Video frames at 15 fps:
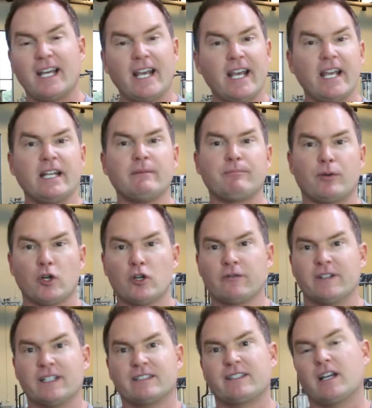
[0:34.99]
and
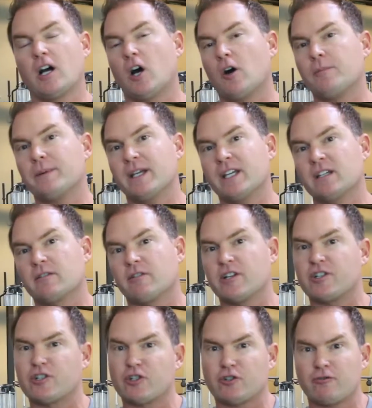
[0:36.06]
proven to help
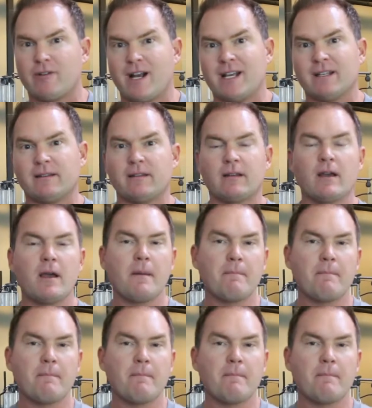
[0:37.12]
increase strength,